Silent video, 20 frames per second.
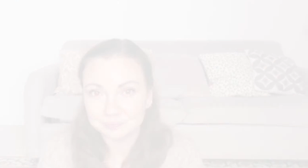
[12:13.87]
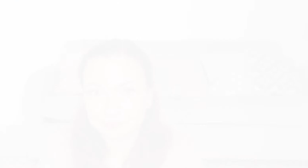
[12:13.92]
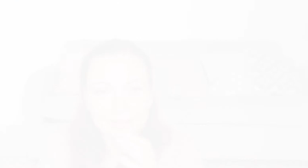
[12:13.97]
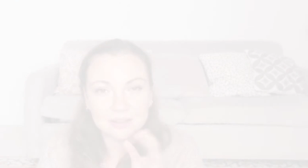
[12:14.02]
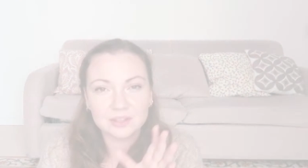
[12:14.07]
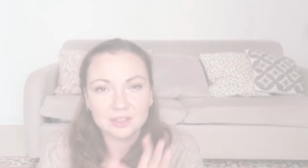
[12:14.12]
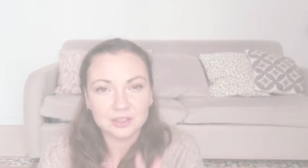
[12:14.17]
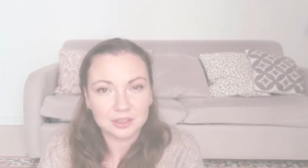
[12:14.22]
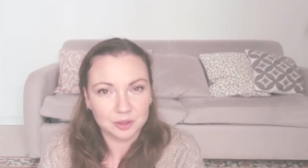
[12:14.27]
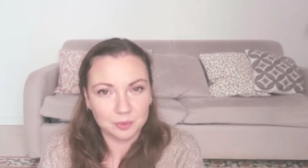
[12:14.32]
And
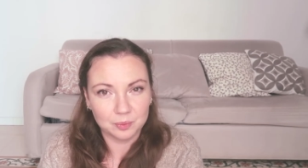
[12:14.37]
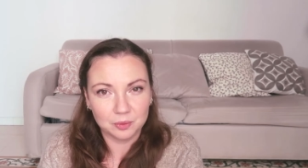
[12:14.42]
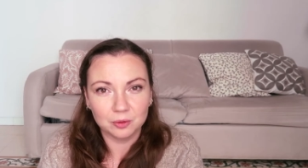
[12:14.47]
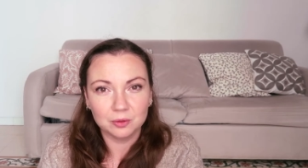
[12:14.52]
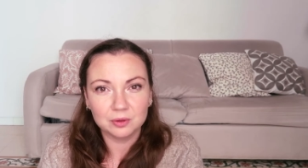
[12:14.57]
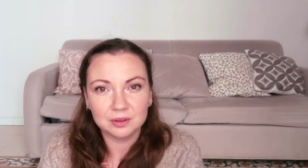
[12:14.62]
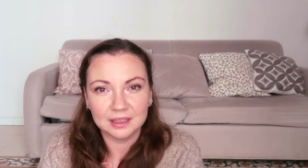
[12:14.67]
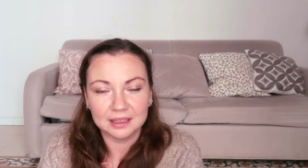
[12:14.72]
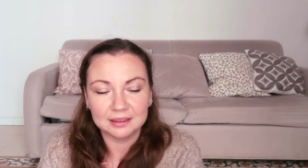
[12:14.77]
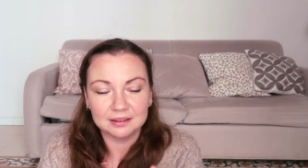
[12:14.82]
the third
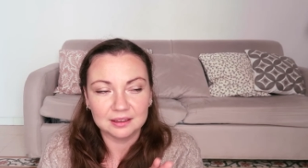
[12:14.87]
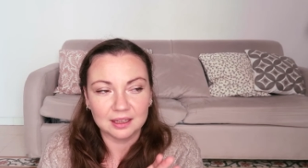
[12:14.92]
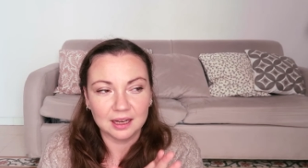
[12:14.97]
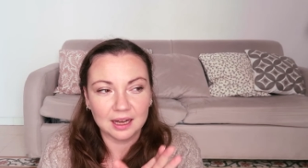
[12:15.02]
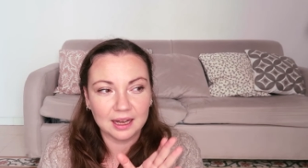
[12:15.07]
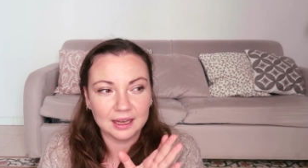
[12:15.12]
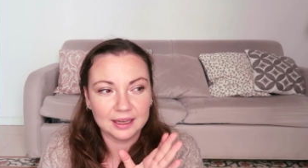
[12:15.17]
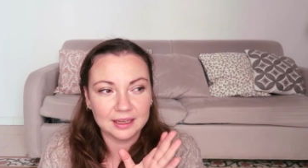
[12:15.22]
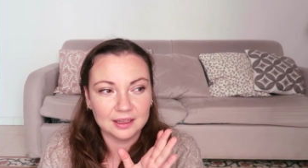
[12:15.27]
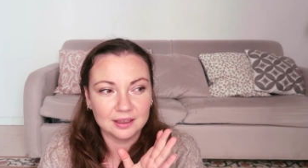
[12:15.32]
book that
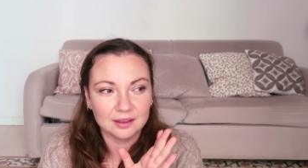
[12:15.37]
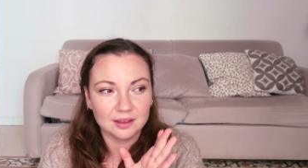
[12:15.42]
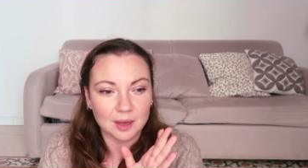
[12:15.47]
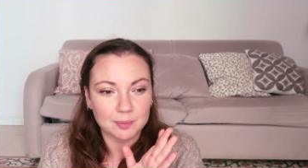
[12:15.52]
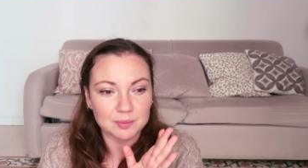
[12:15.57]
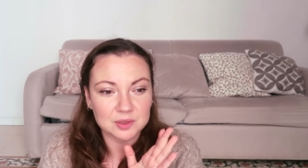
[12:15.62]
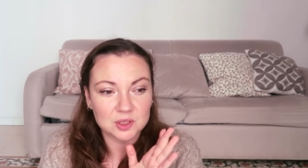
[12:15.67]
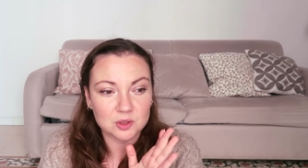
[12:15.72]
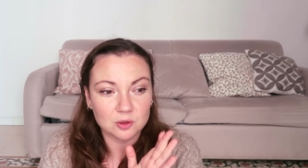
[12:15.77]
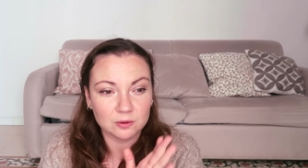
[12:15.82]
I
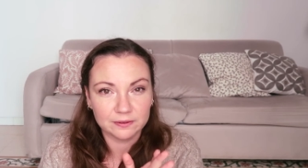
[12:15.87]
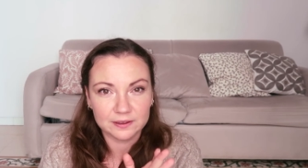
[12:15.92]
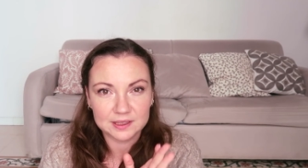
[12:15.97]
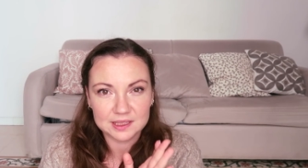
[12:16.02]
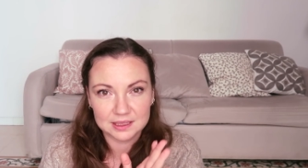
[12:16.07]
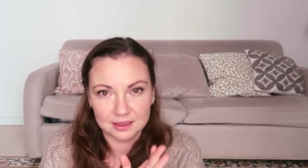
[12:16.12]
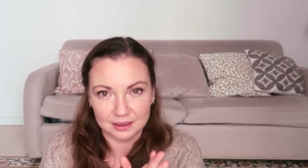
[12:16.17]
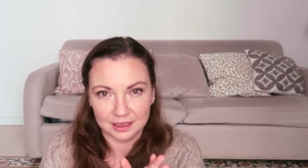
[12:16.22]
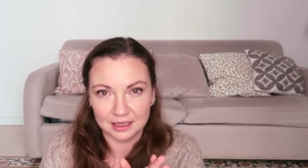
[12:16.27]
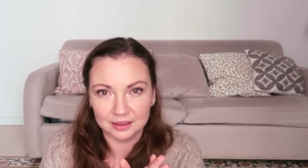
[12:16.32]
am so
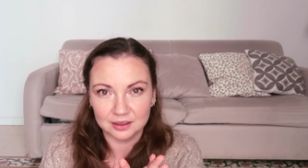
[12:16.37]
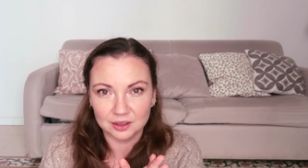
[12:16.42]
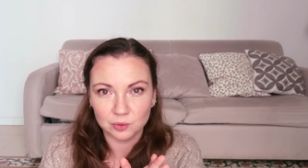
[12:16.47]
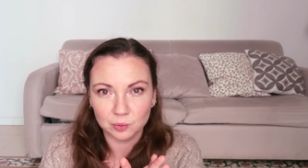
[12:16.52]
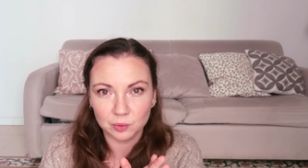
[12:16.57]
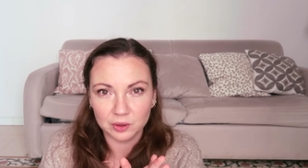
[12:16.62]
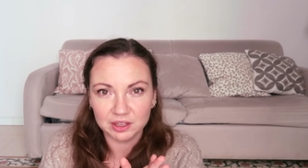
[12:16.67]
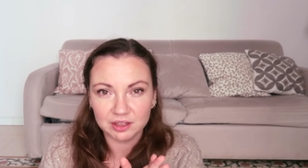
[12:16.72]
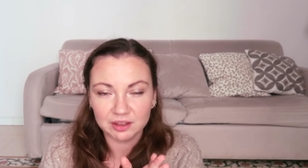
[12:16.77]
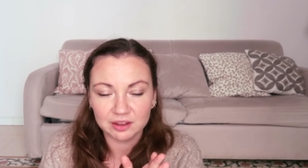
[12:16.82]

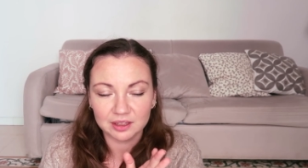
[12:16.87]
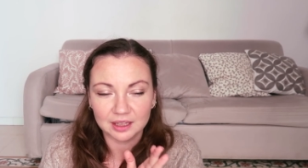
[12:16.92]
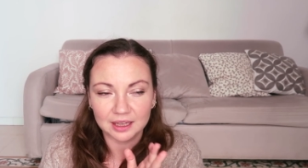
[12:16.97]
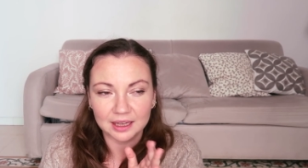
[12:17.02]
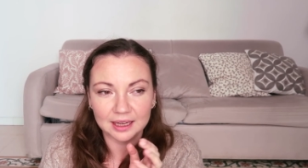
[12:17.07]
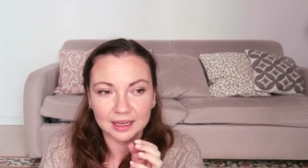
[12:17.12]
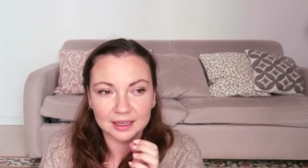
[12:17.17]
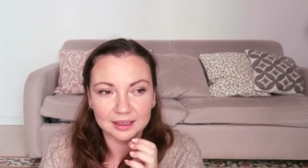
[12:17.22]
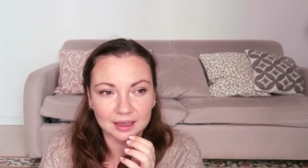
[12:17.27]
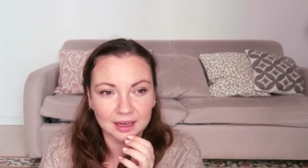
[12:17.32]
fascinated with,
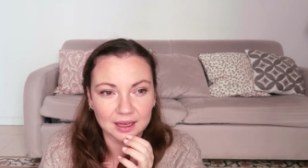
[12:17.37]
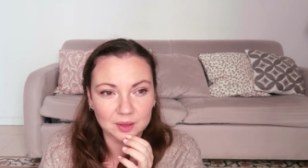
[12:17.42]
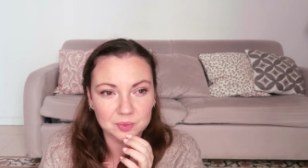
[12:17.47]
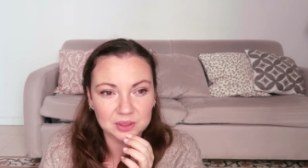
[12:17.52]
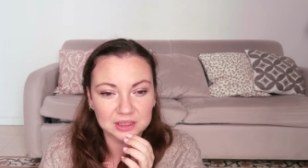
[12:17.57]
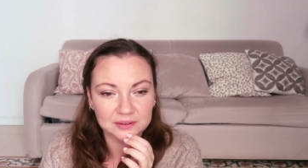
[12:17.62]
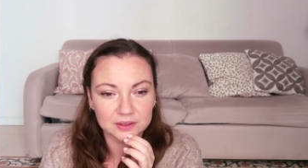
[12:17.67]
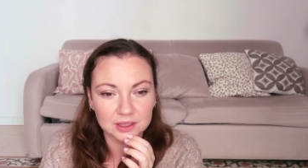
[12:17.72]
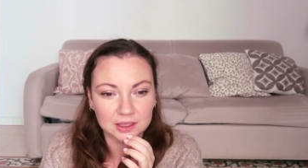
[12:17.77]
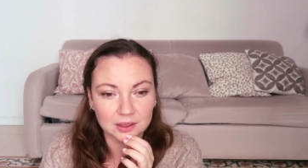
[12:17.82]
and I
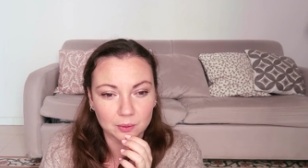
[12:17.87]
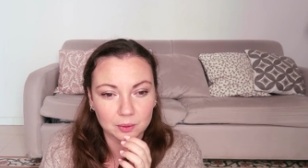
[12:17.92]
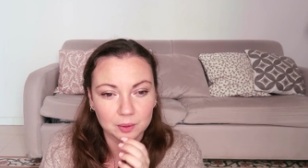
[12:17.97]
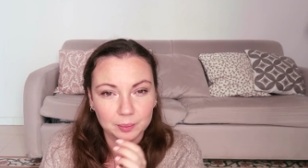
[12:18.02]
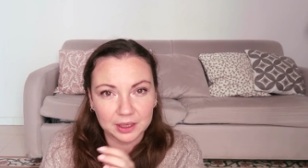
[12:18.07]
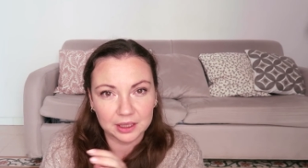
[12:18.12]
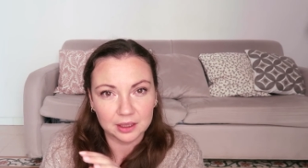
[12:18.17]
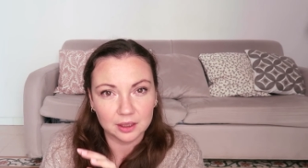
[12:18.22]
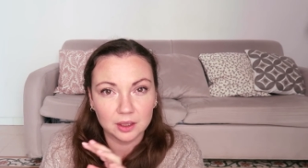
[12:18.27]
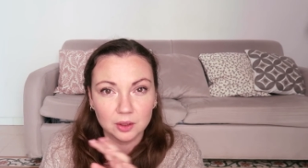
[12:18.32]
believe that I will
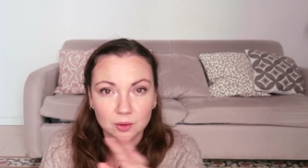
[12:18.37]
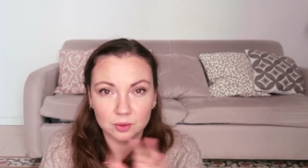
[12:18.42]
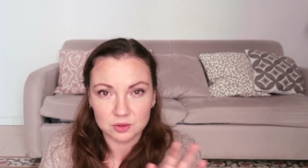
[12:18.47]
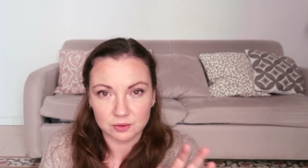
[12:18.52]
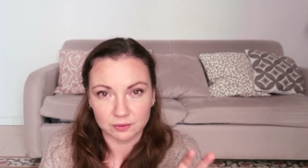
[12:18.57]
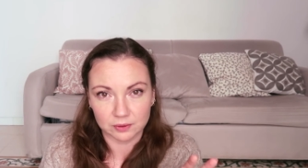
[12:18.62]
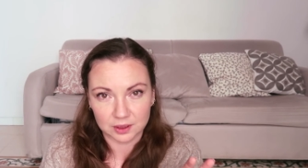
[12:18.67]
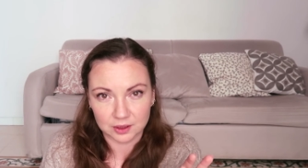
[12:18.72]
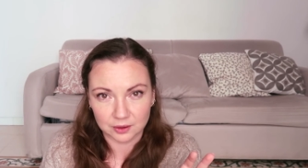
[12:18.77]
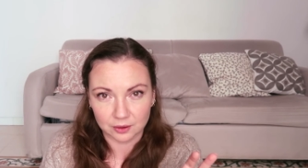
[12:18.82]
make a
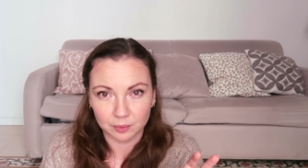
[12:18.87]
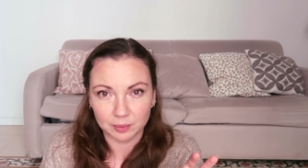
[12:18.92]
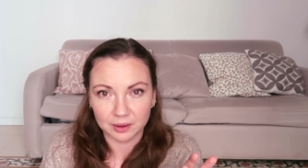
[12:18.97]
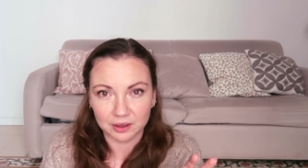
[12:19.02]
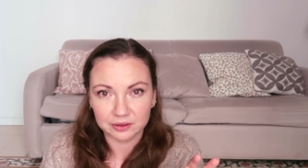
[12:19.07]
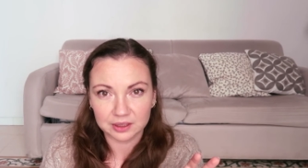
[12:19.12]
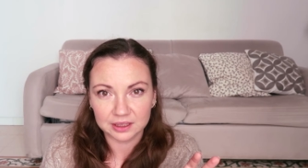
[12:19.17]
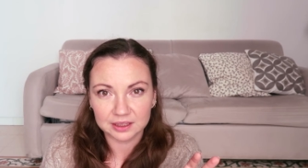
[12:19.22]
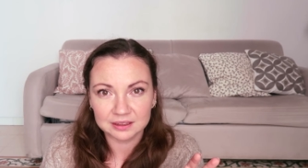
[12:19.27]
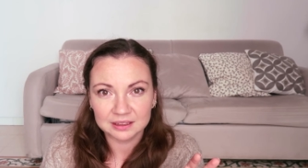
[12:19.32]
huge video
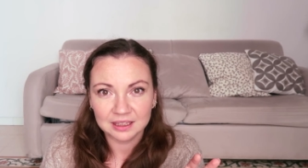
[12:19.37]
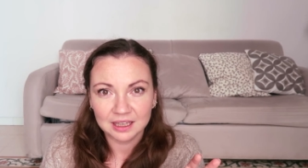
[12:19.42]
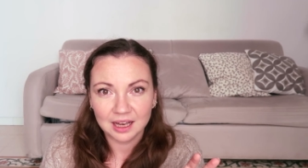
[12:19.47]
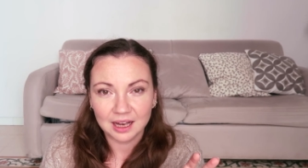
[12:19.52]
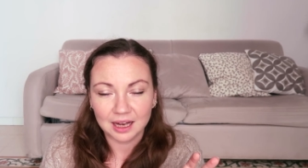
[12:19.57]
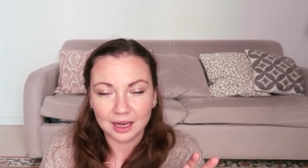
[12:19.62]
about it,